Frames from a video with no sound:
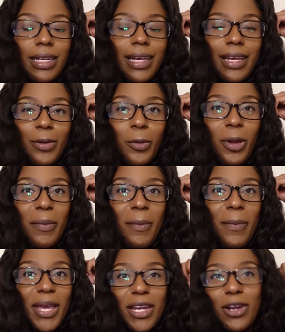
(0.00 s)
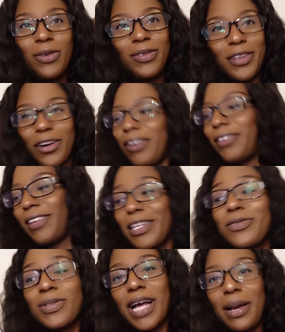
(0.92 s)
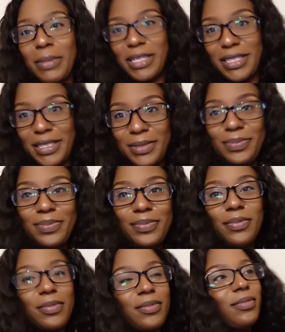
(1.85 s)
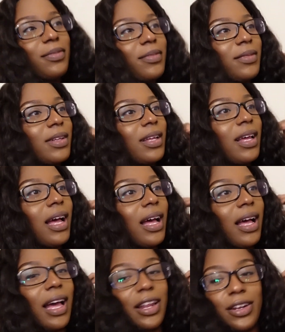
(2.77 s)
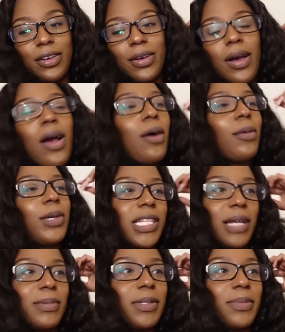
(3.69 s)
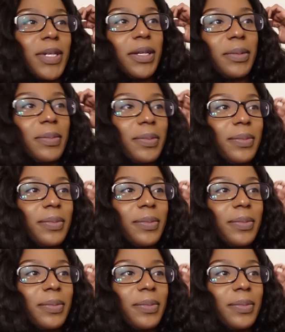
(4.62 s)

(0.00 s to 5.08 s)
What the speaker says: Like, we've been, y'all, guess what time it is? I know. What time is it, babe?